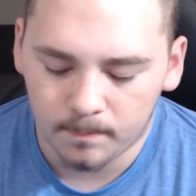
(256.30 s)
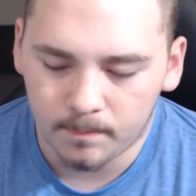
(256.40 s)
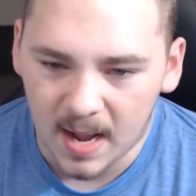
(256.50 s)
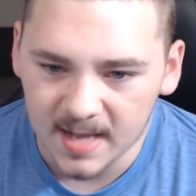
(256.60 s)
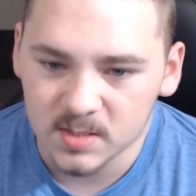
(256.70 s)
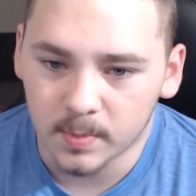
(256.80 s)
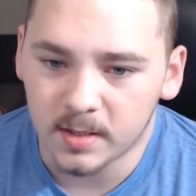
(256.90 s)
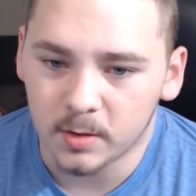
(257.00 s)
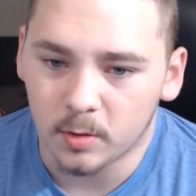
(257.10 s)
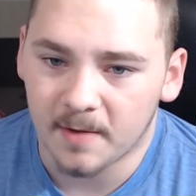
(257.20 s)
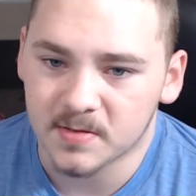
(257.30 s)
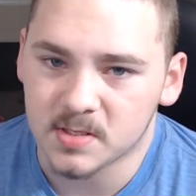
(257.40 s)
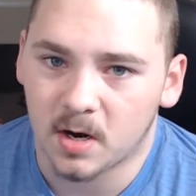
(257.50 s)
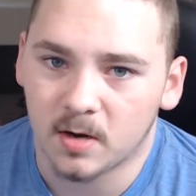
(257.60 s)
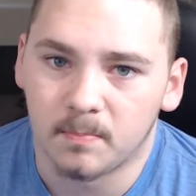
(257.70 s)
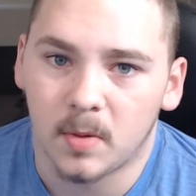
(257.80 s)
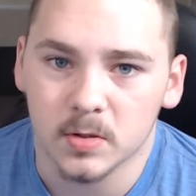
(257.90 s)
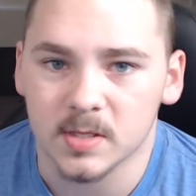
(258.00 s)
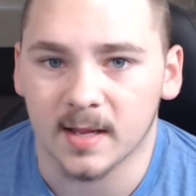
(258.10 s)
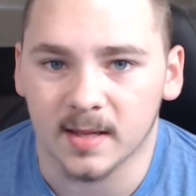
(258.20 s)
possibly a new graphics card.
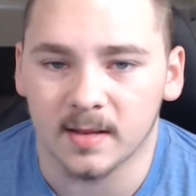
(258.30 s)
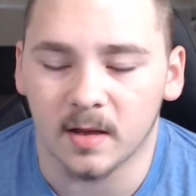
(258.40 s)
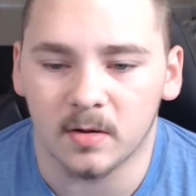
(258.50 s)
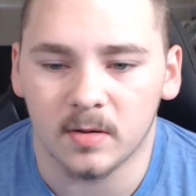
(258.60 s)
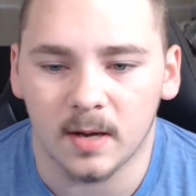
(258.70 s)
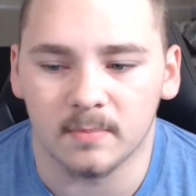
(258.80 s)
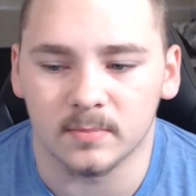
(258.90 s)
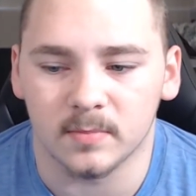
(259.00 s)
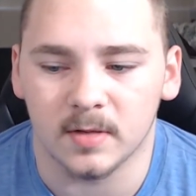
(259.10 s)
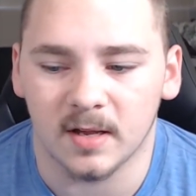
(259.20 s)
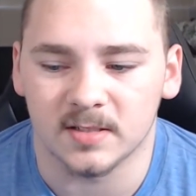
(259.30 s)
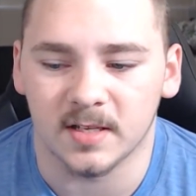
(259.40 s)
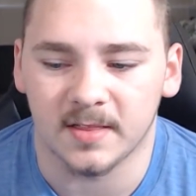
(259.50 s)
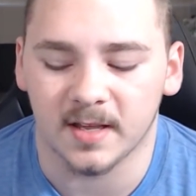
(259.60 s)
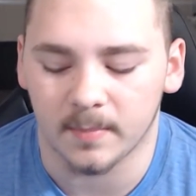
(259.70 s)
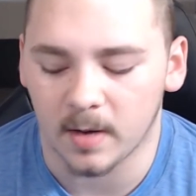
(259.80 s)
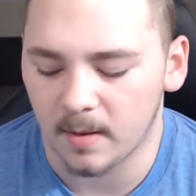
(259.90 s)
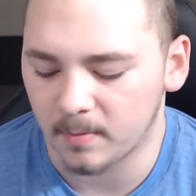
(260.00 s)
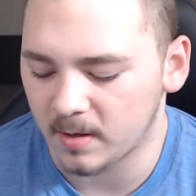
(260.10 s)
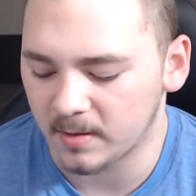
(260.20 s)
Most likely, though, I'm actually thinking
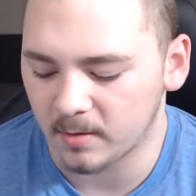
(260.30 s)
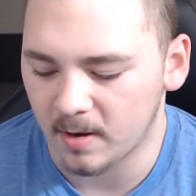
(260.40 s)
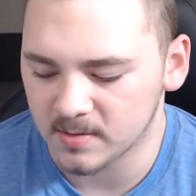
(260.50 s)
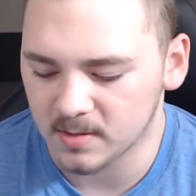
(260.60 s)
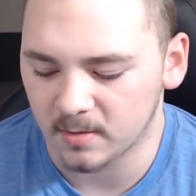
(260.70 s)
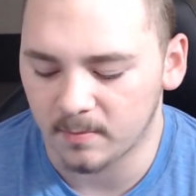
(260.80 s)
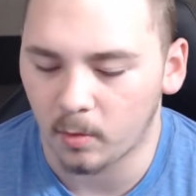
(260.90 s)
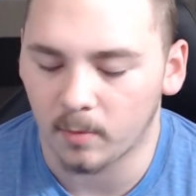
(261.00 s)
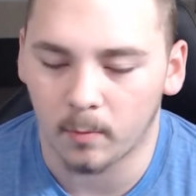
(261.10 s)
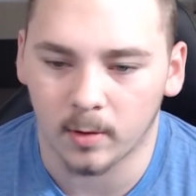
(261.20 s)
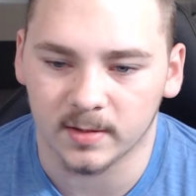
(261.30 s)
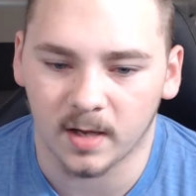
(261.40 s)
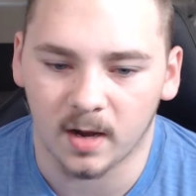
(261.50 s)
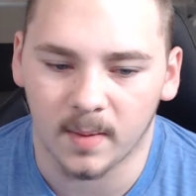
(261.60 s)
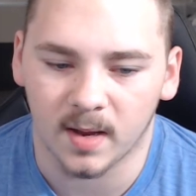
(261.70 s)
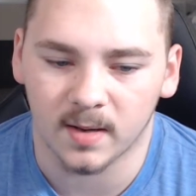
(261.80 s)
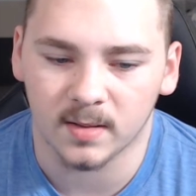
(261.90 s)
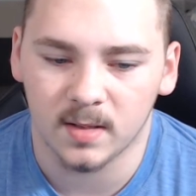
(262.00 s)
about upgrading the graphics card the more and more I talk about it.